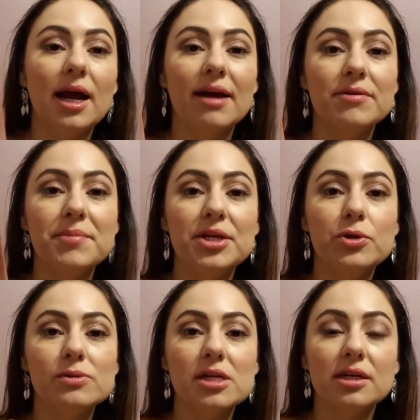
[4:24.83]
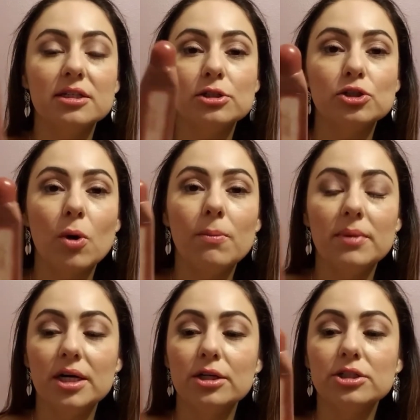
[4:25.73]
I haven't been using it so
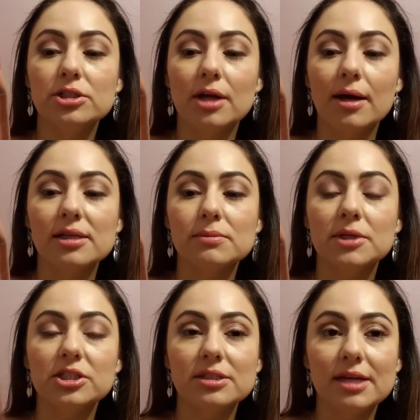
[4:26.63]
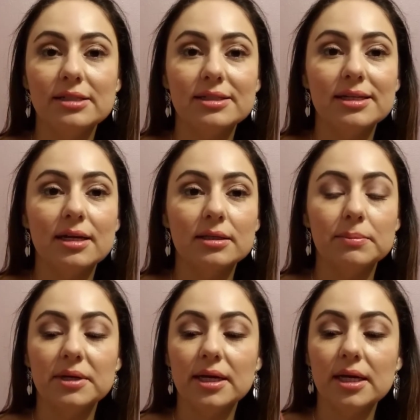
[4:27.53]
much, not as much as I did at the
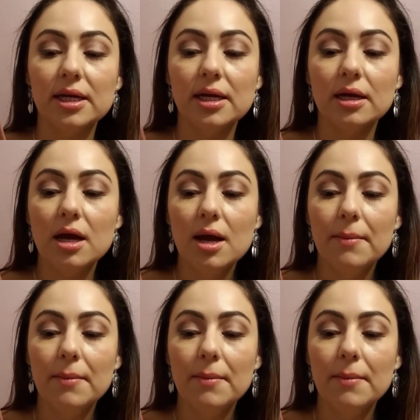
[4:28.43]
beginning,